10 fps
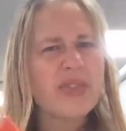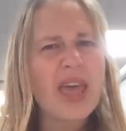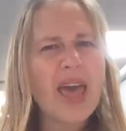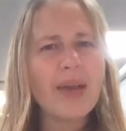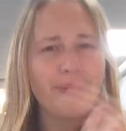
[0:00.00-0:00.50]

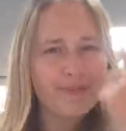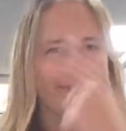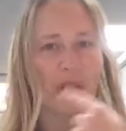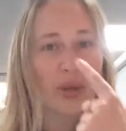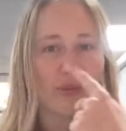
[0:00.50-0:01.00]
There.
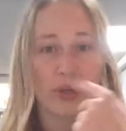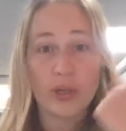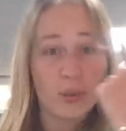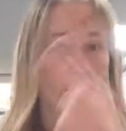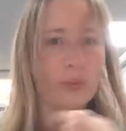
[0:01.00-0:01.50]
I'll give you a
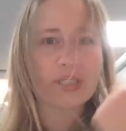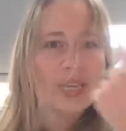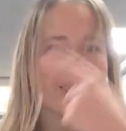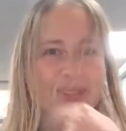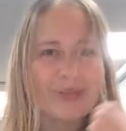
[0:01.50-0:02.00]
clue. What's
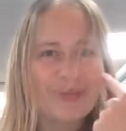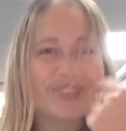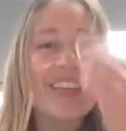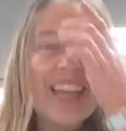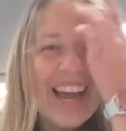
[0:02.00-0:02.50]

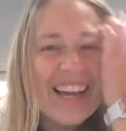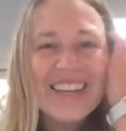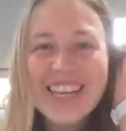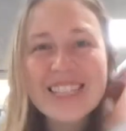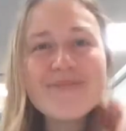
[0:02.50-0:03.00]
this?
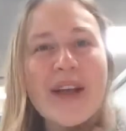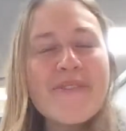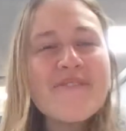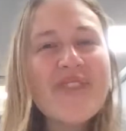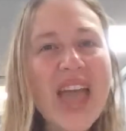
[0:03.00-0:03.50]
It's my
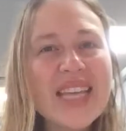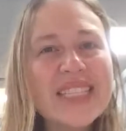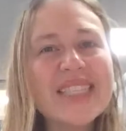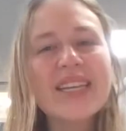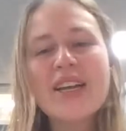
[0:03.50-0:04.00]

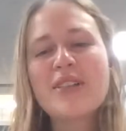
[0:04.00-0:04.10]
face.